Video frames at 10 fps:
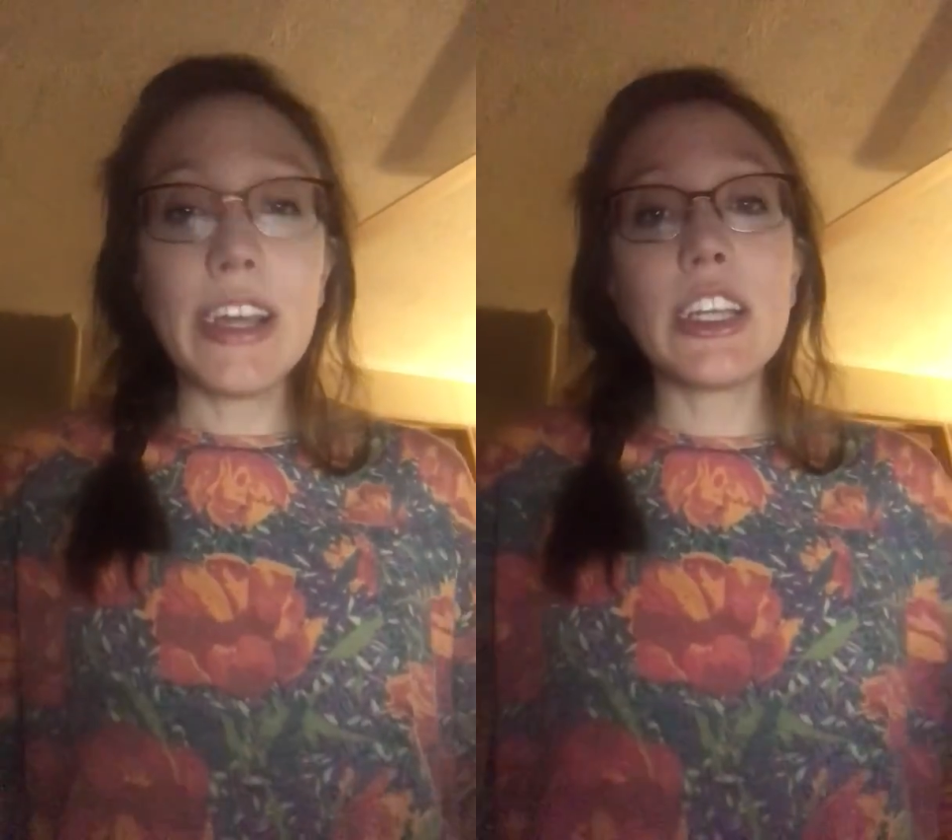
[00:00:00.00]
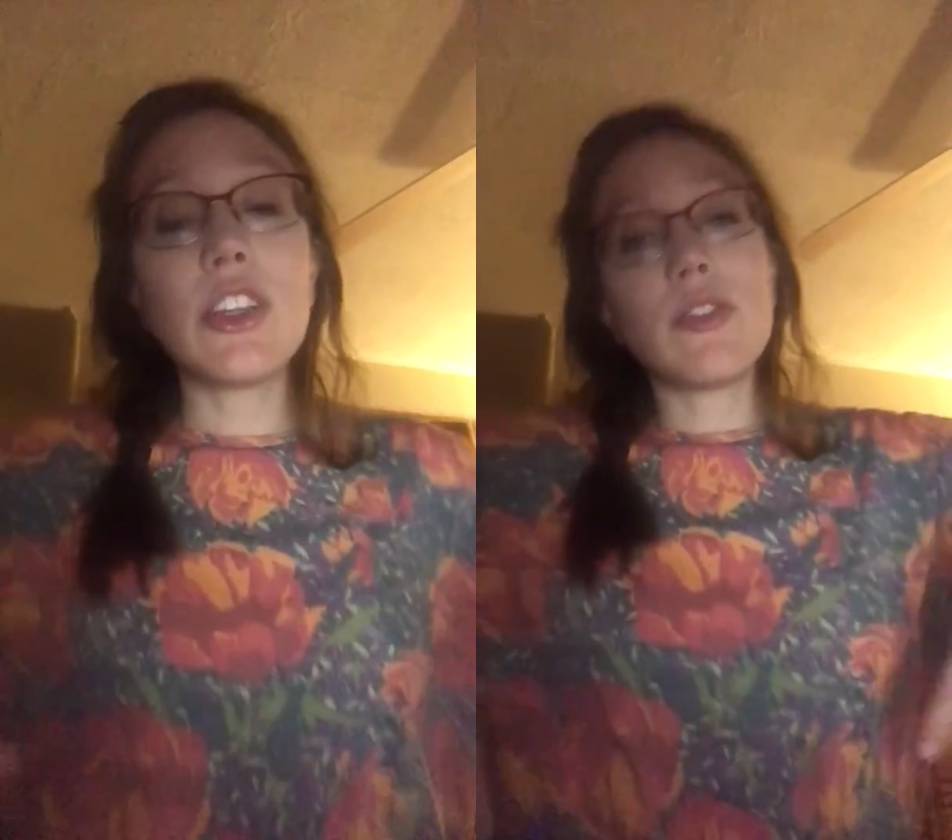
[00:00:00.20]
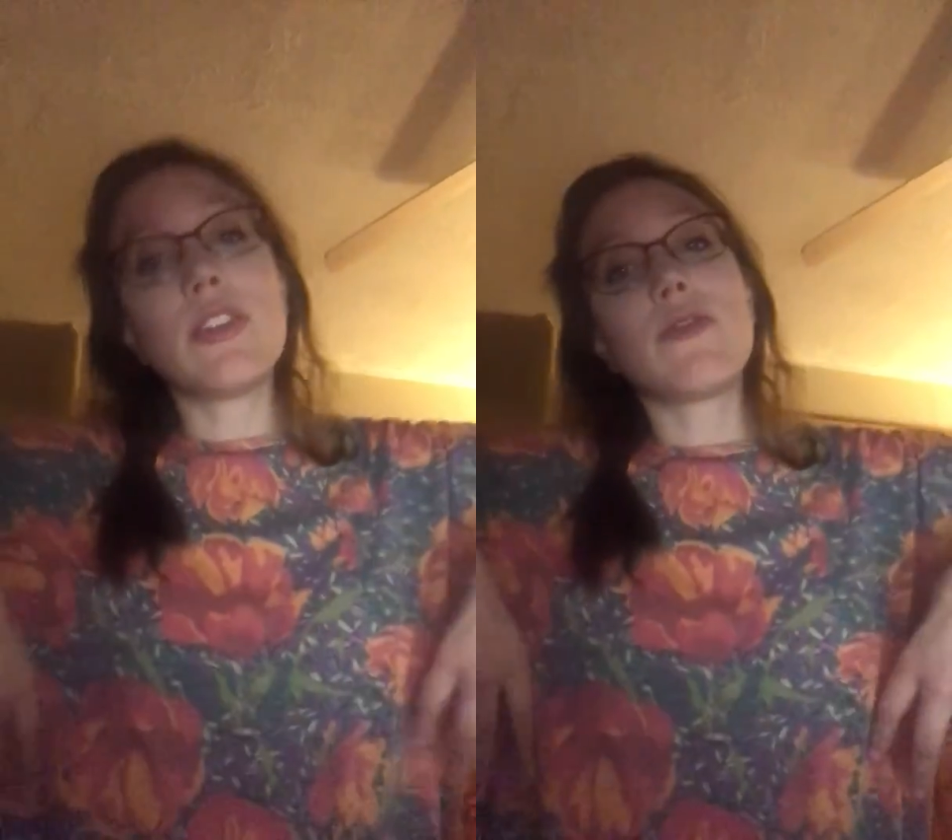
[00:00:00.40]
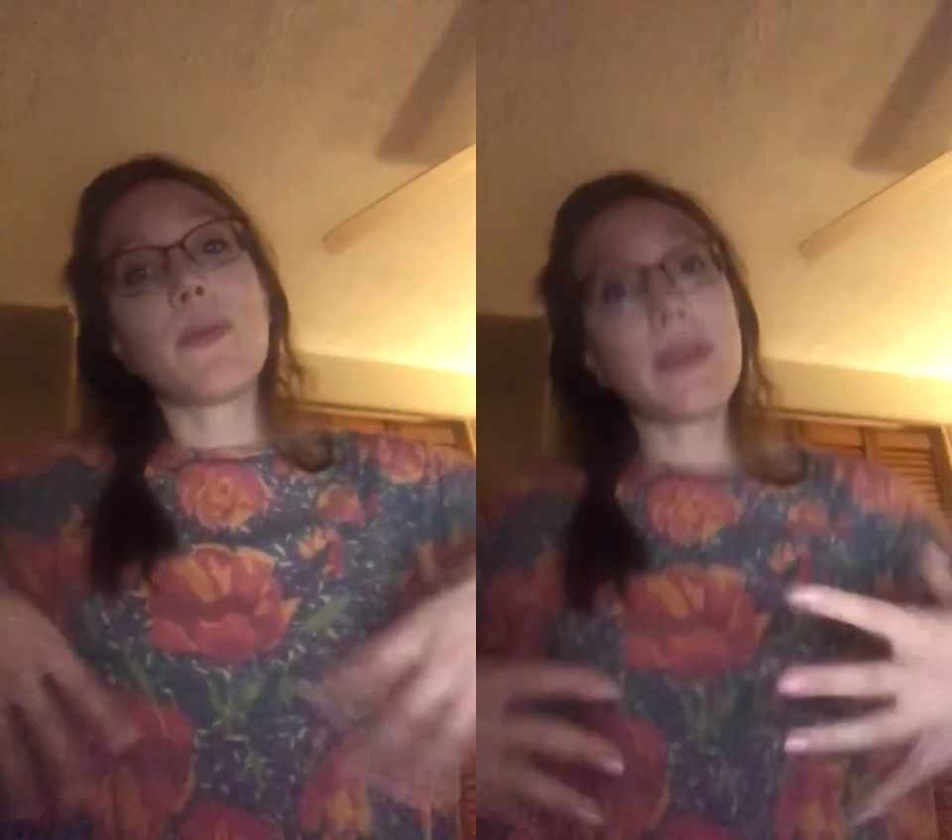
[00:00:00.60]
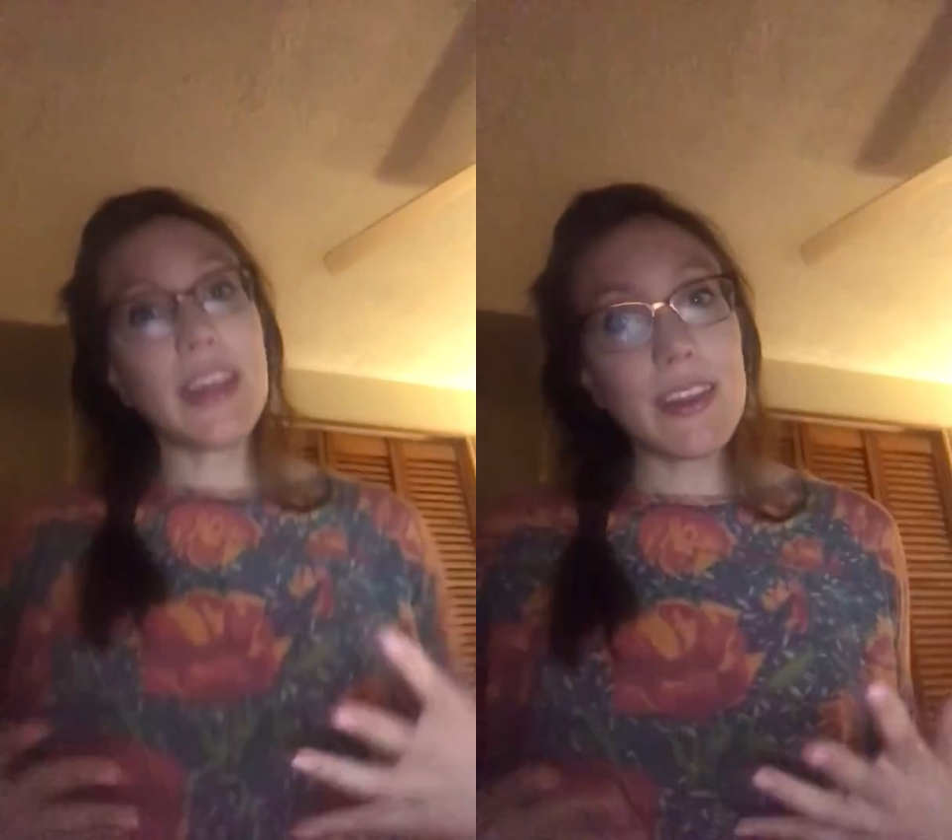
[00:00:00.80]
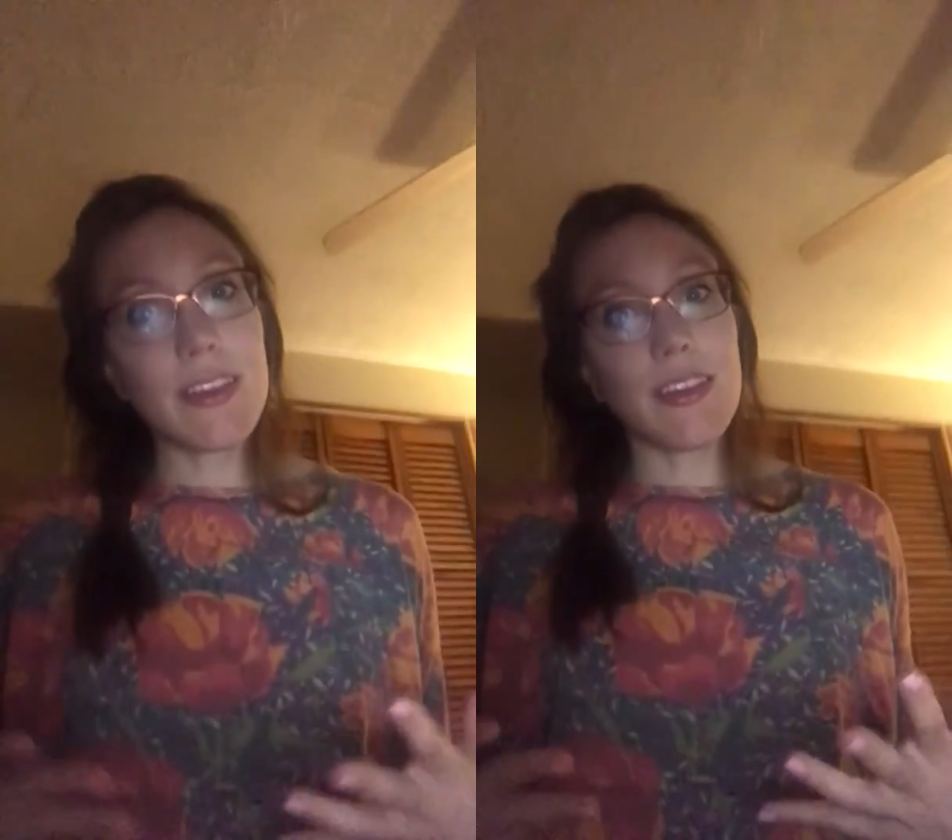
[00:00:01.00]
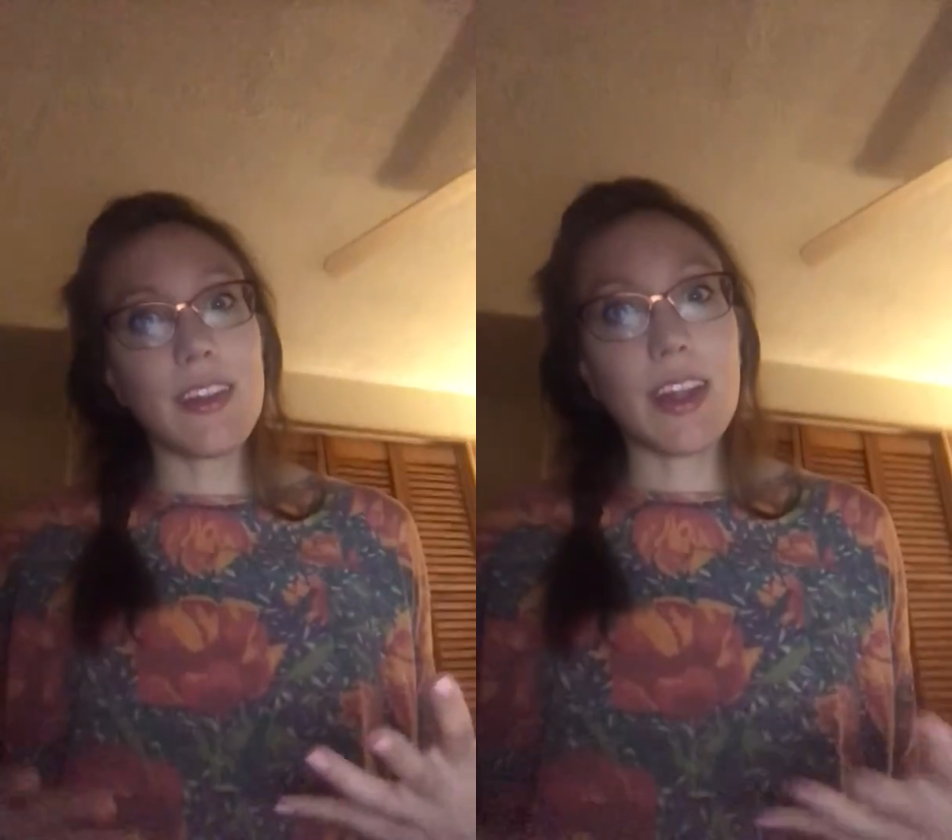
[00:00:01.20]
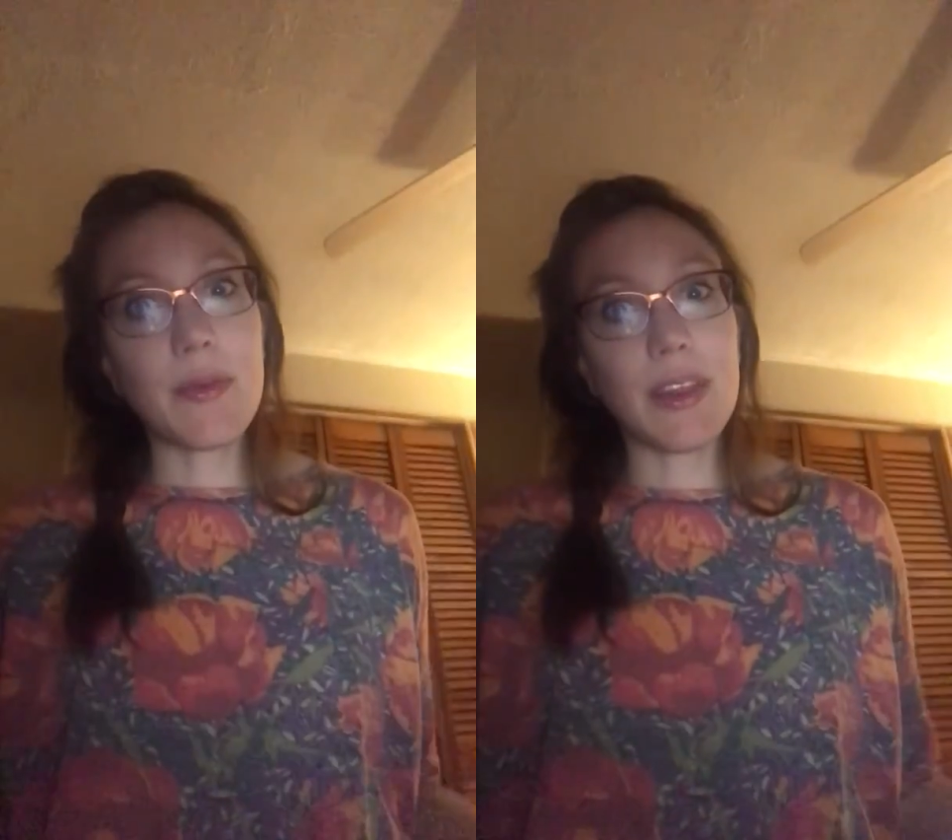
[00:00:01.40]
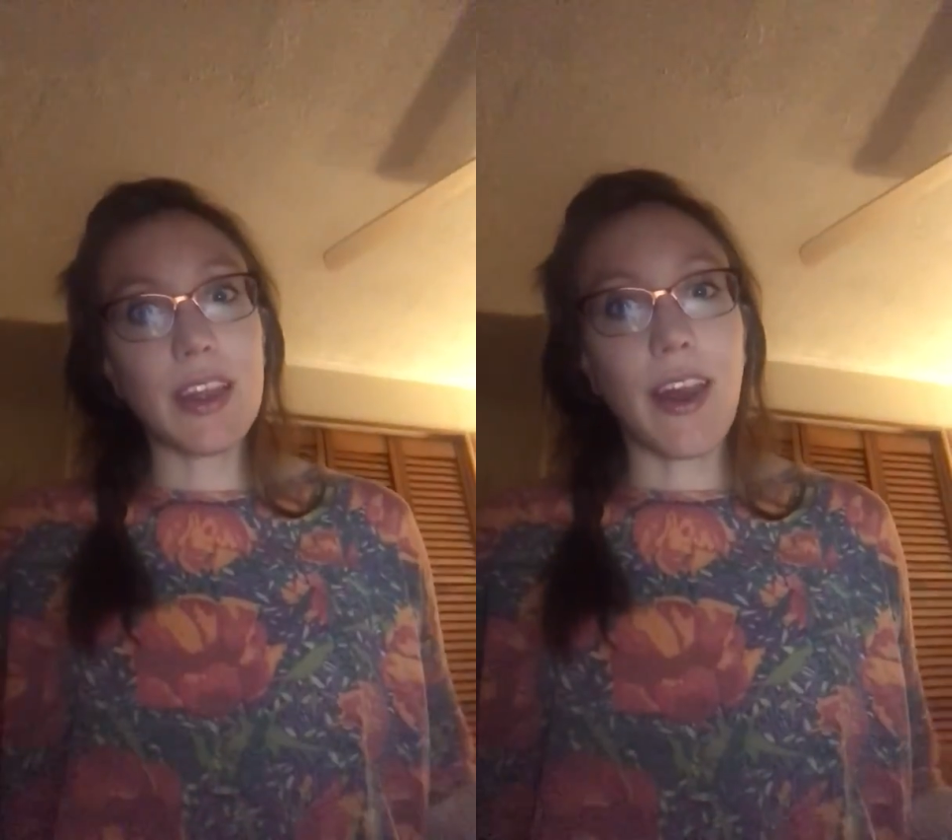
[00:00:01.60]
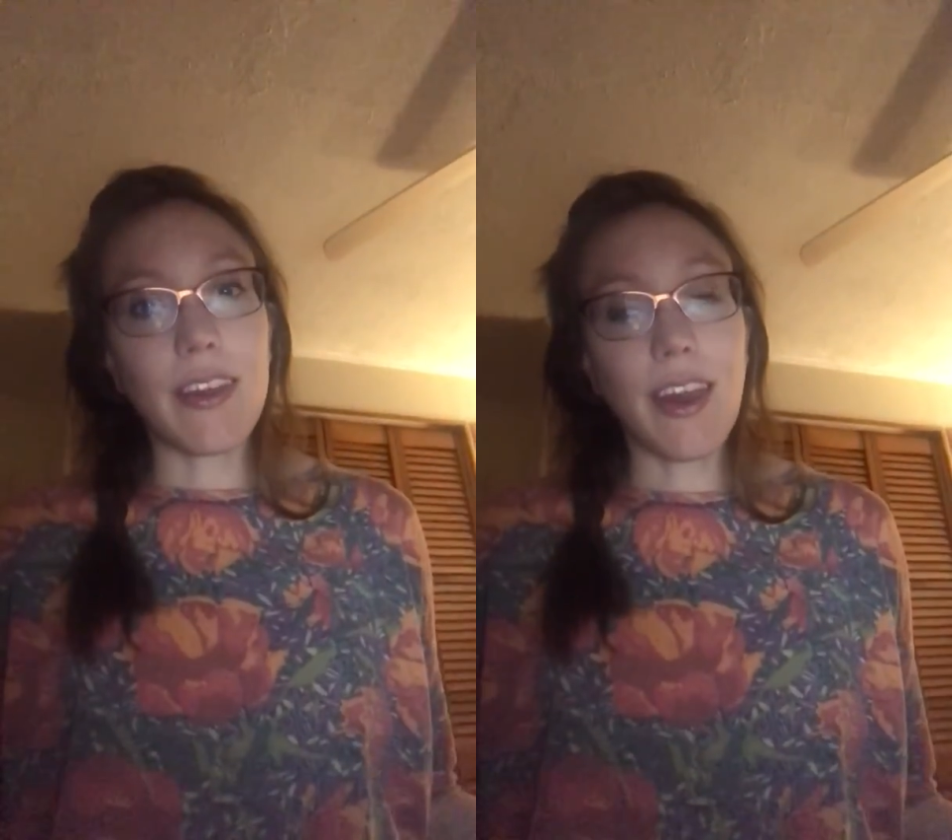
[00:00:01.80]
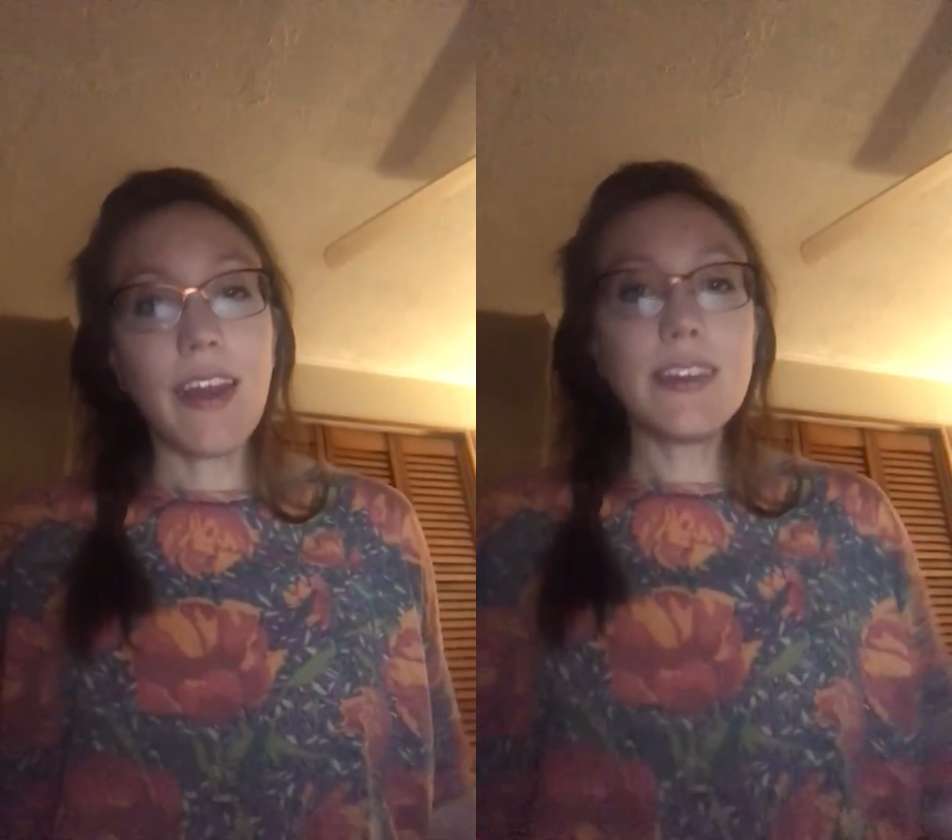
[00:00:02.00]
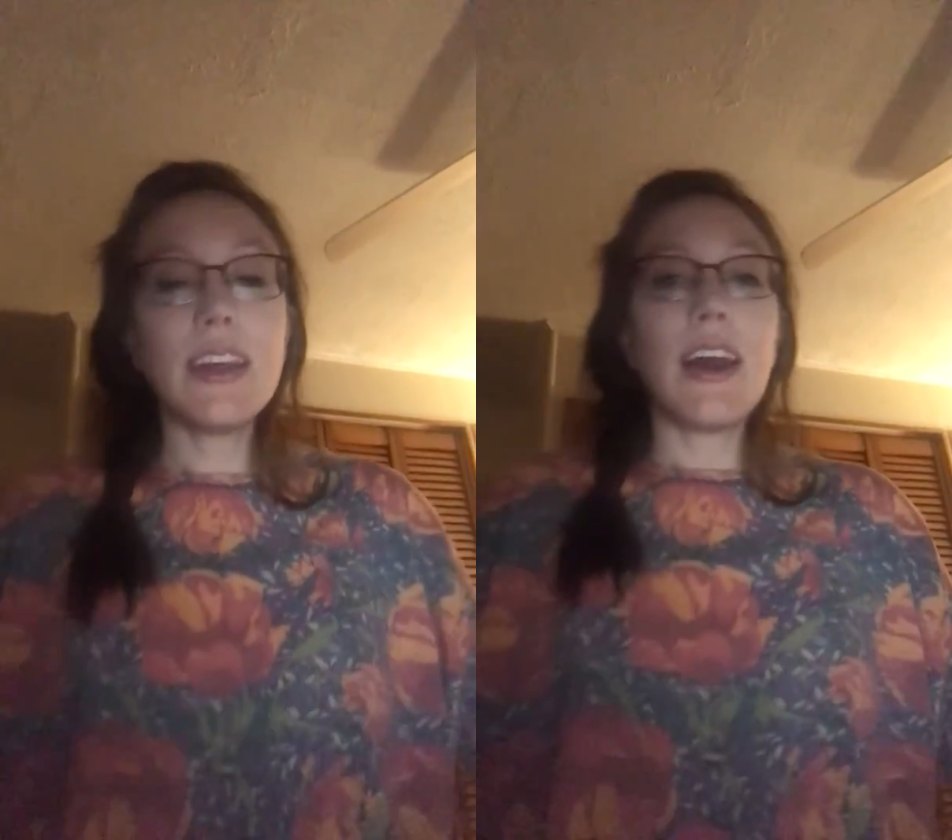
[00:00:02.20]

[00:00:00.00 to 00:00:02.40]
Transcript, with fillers: You don't need to repeat the name Leah again.